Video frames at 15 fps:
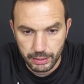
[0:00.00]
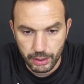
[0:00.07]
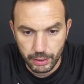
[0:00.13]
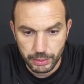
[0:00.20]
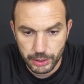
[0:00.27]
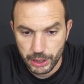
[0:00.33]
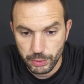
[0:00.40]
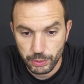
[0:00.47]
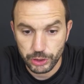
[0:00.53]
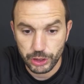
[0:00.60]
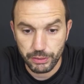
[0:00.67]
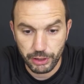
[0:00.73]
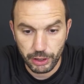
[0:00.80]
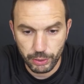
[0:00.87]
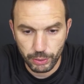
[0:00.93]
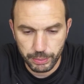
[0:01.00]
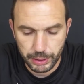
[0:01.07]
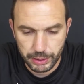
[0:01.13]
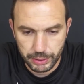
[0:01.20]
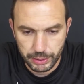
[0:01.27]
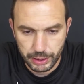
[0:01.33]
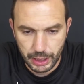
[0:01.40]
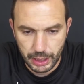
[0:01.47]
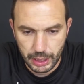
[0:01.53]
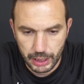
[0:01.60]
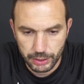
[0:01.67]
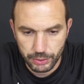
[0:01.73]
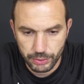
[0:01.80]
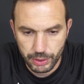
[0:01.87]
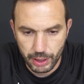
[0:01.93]
obviously it was difficult because I
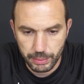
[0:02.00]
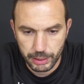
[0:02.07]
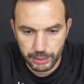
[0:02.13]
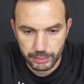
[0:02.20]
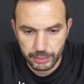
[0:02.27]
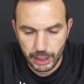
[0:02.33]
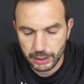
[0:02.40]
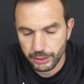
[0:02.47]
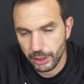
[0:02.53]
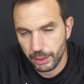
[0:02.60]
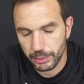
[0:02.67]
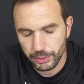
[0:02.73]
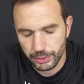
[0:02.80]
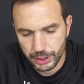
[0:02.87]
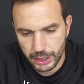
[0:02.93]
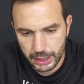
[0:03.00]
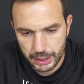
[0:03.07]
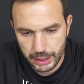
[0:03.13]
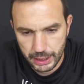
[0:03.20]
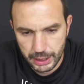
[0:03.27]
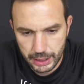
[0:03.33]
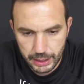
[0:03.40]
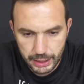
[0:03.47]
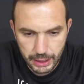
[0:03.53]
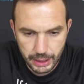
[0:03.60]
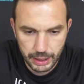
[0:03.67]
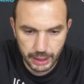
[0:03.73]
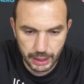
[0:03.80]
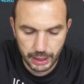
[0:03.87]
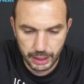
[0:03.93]
had to travel on. I travel on Sunday and
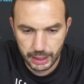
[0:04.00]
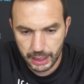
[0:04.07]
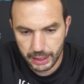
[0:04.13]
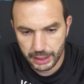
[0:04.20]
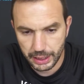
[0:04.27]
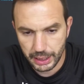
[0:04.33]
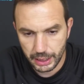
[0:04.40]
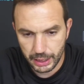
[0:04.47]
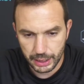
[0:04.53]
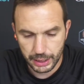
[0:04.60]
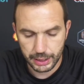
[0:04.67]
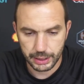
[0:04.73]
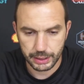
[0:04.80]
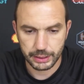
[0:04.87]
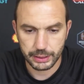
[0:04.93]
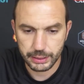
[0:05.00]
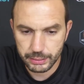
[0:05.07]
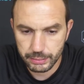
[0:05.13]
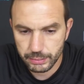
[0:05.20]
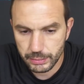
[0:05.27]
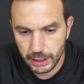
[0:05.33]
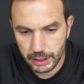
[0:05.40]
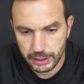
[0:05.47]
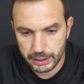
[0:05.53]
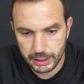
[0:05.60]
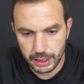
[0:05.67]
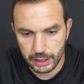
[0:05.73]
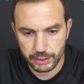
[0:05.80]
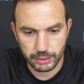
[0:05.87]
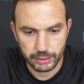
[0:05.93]
landed here and
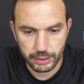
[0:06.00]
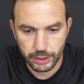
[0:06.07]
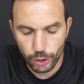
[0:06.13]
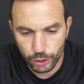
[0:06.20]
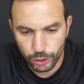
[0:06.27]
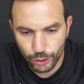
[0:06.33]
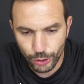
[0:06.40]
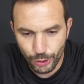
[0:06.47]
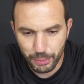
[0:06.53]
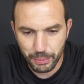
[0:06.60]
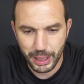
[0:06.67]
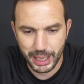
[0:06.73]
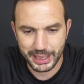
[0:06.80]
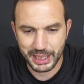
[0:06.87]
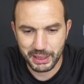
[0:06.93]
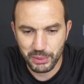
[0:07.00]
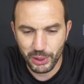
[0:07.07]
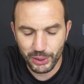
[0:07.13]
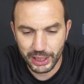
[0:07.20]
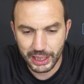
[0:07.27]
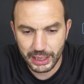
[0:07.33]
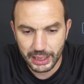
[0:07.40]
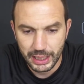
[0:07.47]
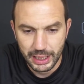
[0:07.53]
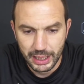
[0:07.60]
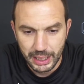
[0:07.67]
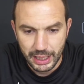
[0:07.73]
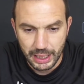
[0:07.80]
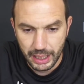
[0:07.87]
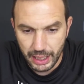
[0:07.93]
start on Monday morning.
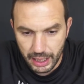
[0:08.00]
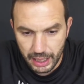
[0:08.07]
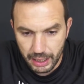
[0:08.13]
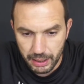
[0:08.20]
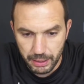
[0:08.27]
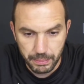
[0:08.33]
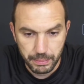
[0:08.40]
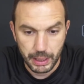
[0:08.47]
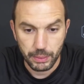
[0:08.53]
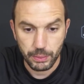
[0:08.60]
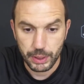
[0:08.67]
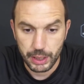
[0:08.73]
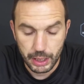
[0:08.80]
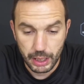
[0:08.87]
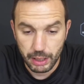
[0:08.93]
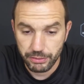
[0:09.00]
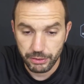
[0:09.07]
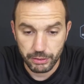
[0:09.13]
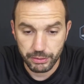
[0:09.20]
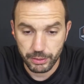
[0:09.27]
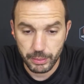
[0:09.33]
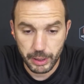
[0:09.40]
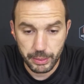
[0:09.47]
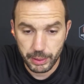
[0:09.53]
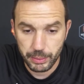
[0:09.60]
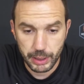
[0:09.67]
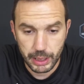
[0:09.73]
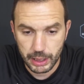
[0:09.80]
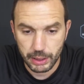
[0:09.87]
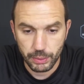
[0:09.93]
But with the effort from
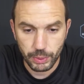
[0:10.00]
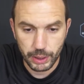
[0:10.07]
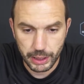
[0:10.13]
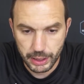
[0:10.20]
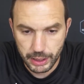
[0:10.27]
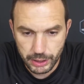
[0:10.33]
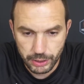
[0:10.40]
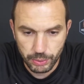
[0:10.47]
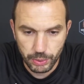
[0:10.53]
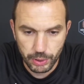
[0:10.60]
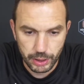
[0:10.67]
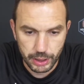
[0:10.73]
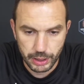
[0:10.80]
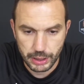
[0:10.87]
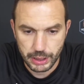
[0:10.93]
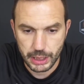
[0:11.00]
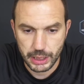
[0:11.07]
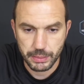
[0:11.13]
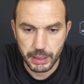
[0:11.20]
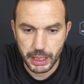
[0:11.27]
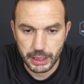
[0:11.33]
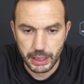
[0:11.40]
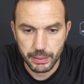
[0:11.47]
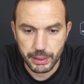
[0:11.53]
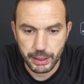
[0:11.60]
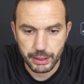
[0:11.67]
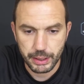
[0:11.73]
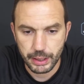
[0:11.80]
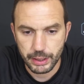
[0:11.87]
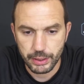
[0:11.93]
everyone and the willingness to work, it's just made
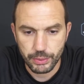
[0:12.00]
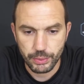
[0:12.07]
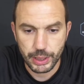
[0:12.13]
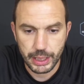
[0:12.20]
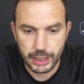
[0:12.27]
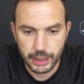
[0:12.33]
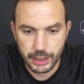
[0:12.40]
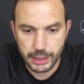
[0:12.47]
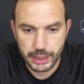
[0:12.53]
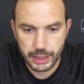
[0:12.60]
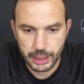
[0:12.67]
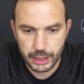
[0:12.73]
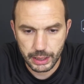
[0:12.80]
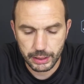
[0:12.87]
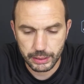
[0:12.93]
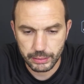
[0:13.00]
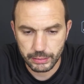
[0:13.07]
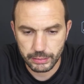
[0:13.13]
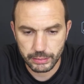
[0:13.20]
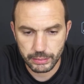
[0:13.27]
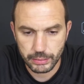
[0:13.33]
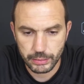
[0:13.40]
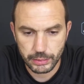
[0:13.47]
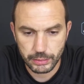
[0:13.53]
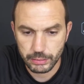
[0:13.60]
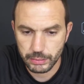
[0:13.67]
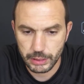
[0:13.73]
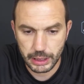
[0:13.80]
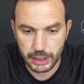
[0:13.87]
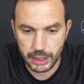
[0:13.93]
everything really easy, and
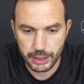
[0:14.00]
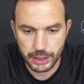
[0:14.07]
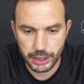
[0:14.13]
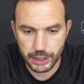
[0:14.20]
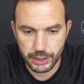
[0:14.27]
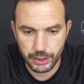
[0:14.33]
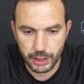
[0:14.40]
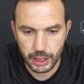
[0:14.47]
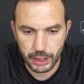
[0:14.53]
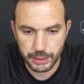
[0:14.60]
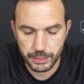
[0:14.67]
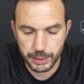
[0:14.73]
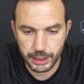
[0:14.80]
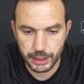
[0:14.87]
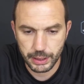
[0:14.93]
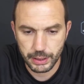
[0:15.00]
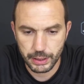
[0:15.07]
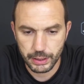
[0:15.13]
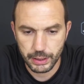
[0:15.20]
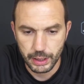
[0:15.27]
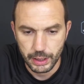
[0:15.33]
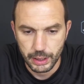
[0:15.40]
the transition has been